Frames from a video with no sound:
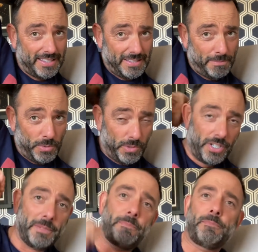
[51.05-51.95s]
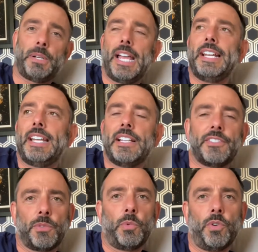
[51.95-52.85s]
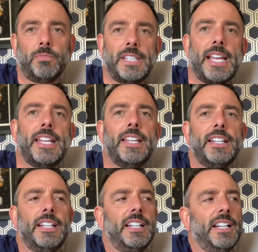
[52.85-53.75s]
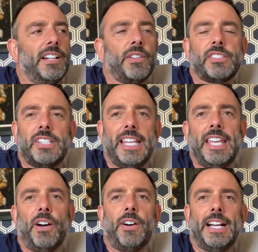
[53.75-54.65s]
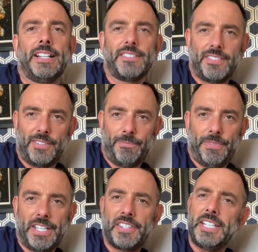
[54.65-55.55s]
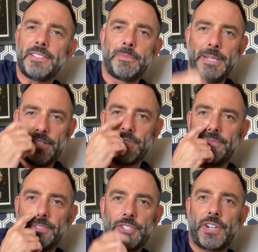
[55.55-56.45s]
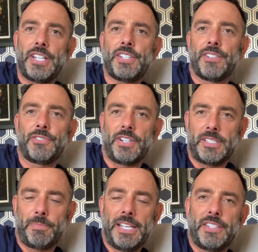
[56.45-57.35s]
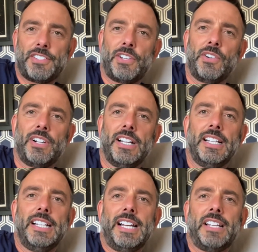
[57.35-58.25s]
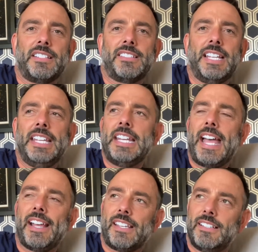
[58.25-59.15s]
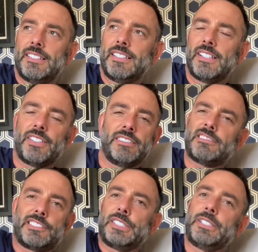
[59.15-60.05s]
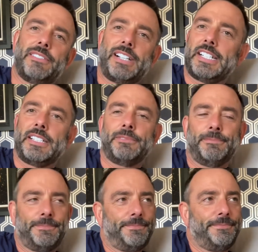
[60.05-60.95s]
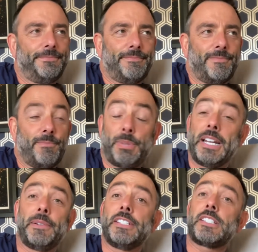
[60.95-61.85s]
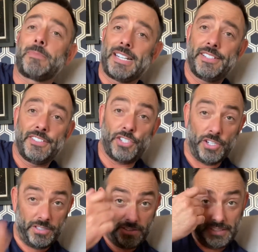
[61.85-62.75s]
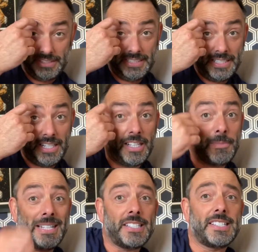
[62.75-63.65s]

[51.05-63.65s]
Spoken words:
the more I played it, and it was a warm day, got sticky hot hands. Now, I think it's a mixture of frustration of trying to play the song and the sticky neck. I don't know. But anyway, it doesn't matter. It's gone. The Harley Benton